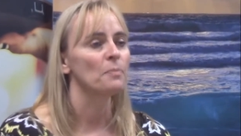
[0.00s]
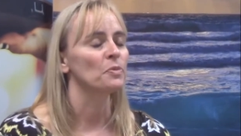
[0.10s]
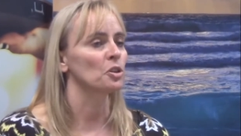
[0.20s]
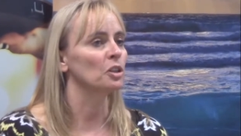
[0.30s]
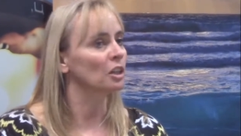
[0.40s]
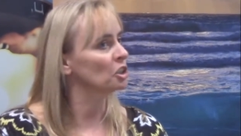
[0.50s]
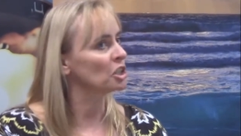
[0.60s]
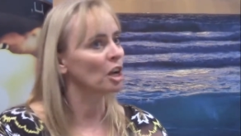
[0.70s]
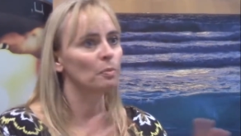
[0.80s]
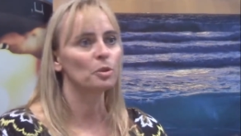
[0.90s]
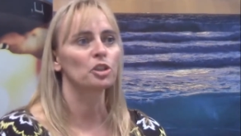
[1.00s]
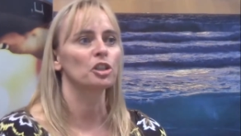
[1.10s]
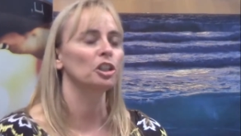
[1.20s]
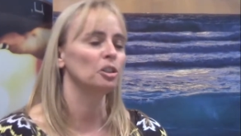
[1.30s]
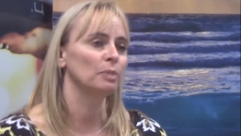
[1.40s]
So it just opens
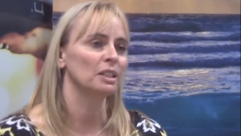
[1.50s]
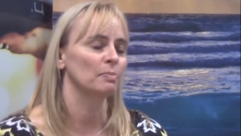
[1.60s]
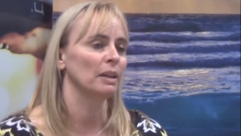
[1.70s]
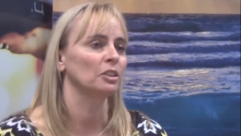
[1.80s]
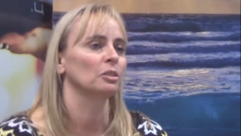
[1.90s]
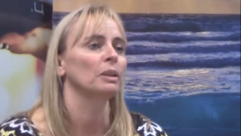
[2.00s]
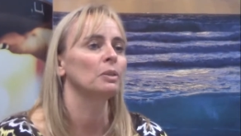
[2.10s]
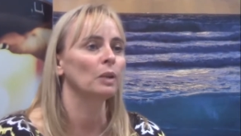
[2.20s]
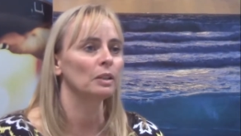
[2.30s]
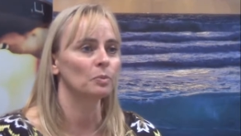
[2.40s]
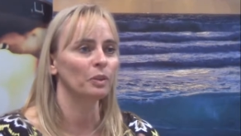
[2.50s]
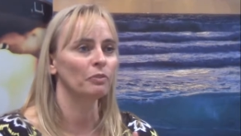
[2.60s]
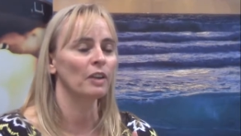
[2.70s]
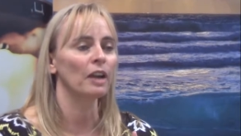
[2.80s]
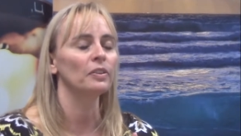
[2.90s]
such a big spectrum. It, it, we
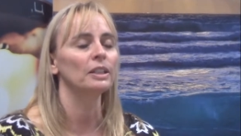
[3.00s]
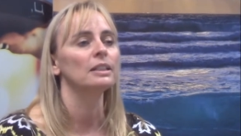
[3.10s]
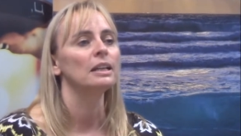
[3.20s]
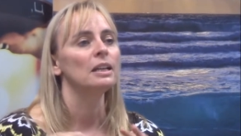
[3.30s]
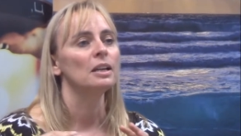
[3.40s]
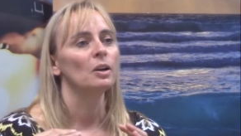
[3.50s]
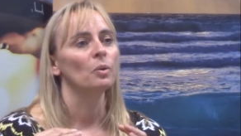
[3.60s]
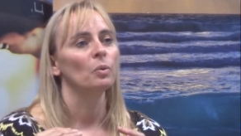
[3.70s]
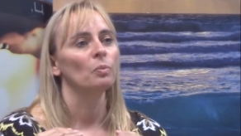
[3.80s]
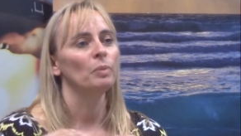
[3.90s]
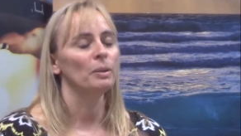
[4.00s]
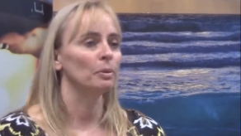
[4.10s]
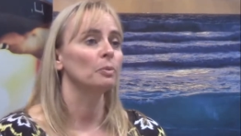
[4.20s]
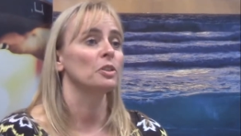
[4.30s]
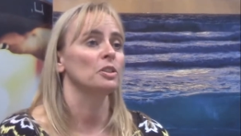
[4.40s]
found that
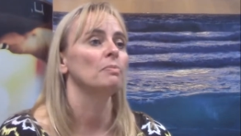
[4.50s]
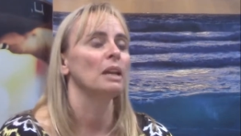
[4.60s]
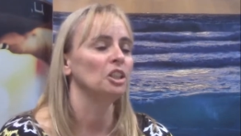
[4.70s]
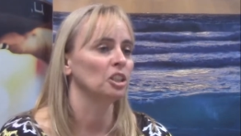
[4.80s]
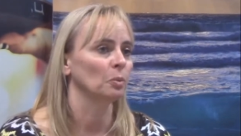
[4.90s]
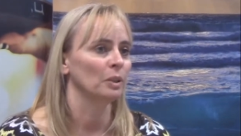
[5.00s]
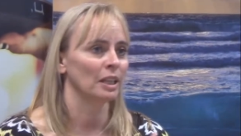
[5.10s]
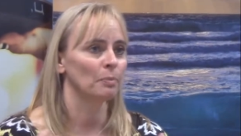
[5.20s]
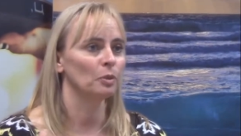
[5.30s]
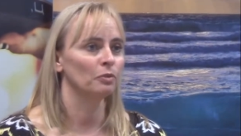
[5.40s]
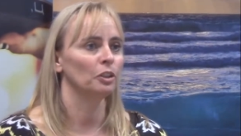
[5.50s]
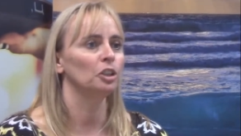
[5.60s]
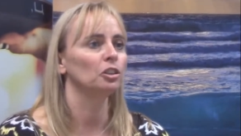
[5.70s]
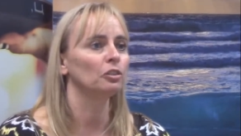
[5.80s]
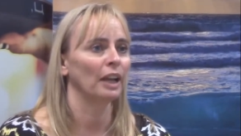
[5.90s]
people with dementia, when they put
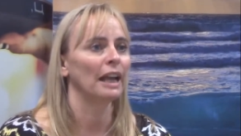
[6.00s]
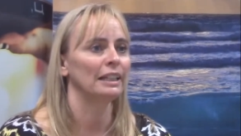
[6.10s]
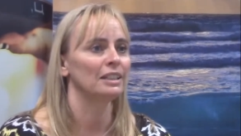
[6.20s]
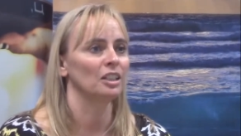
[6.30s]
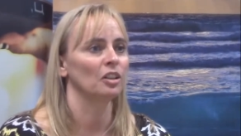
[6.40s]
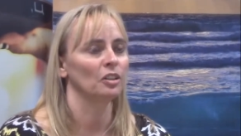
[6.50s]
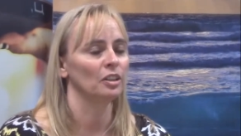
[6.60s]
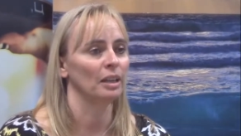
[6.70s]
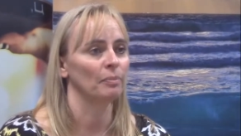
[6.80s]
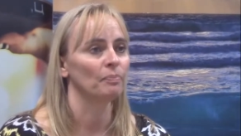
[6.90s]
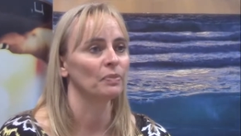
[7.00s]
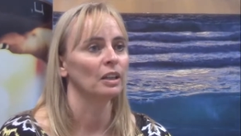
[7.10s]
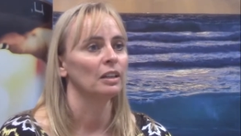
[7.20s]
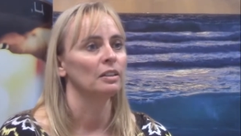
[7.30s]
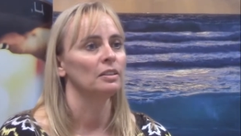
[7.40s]
virtual reality on them,
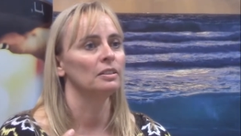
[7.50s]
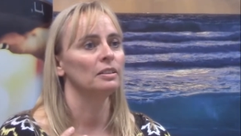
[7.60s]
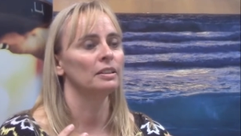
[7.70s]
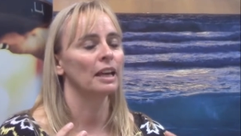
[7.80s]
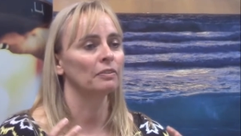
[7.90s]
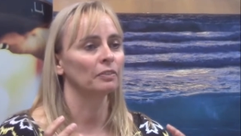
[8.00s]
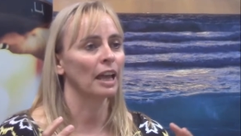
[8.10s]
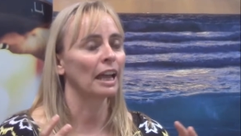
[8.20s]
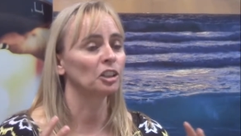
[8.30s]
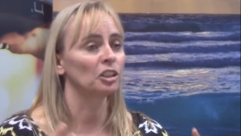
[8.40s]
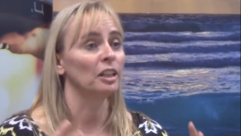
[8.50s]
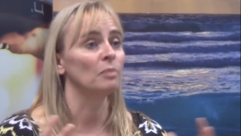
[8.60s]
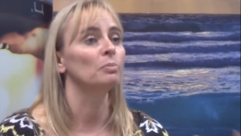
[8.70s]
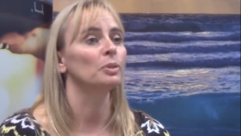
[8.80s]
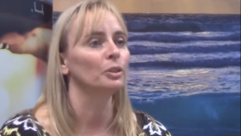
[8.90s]
they actually
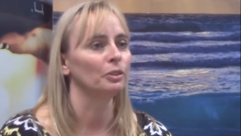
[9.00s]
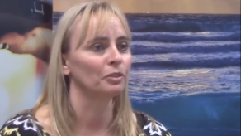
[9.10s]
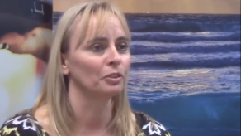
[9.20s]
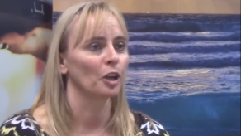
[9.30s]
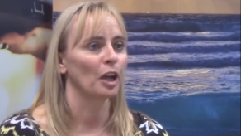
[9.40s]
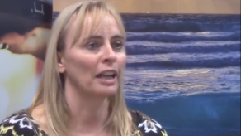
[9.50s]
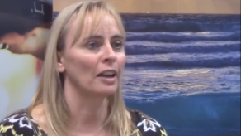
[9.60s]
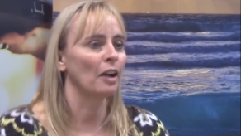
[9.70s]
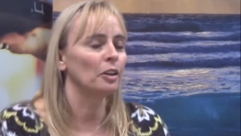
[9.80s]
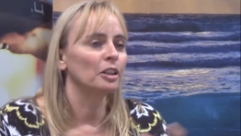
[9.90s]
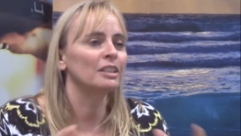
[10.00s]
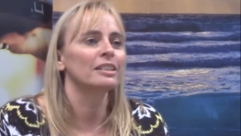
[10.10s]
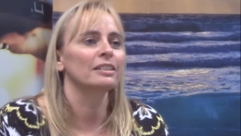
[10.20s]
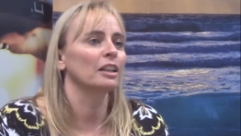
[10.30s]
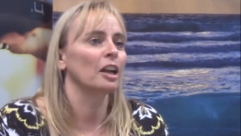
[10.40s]
improve. And now you can
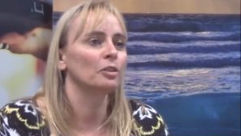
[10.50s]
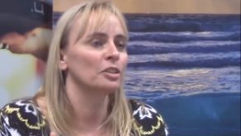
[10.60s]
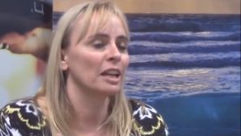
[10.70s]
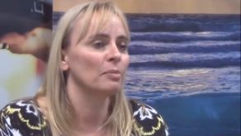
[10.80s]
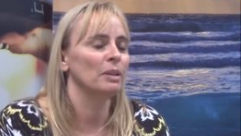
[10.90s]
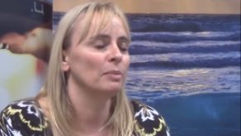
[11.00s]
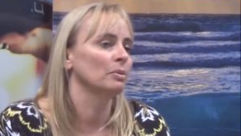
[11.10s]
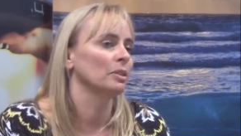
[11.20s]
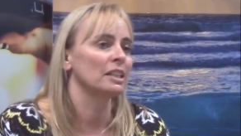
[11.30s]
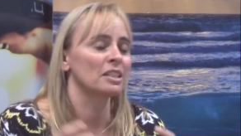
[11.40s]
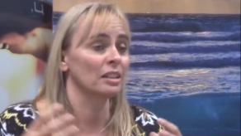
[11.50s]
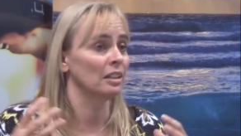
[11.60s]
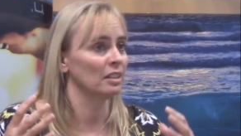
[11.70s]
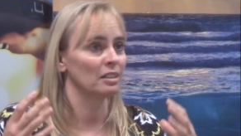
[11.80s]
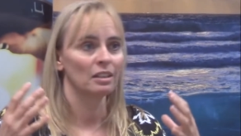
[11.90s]
go take people that's
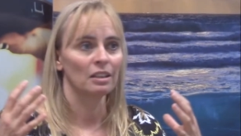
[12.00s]
in a